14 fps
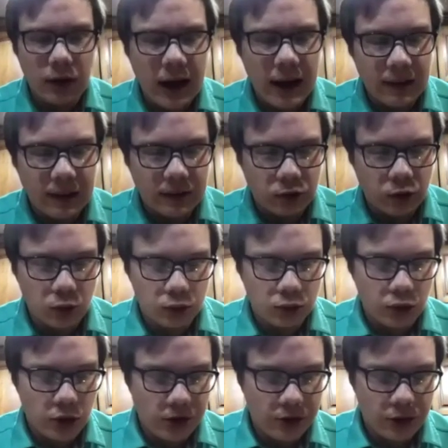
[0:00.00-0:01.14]
had like
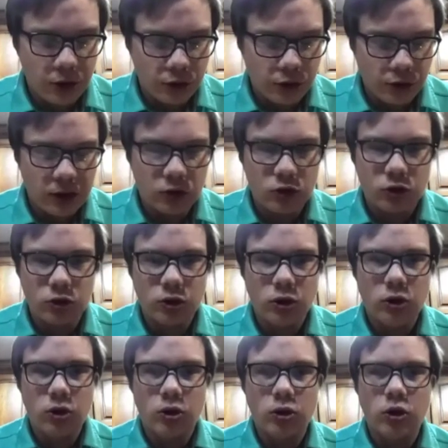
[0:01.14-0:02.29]
the Ritz
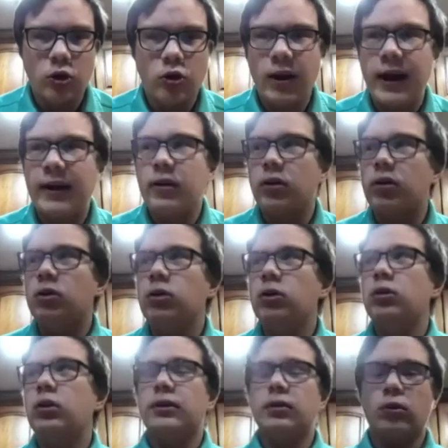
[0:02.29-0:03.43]
cracker,
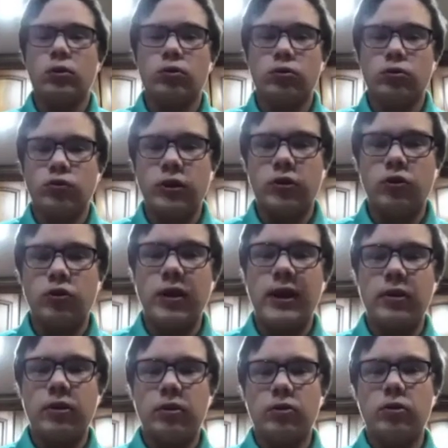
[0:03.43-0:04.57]
like those Ritz
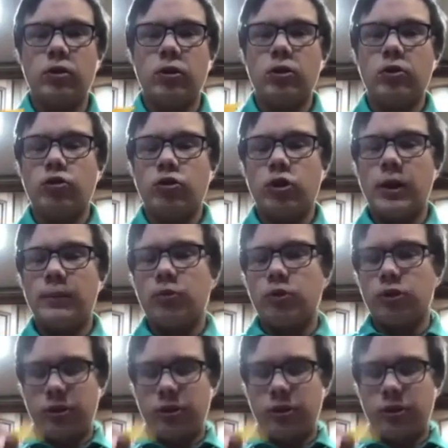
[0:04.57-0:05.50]
cracker chips?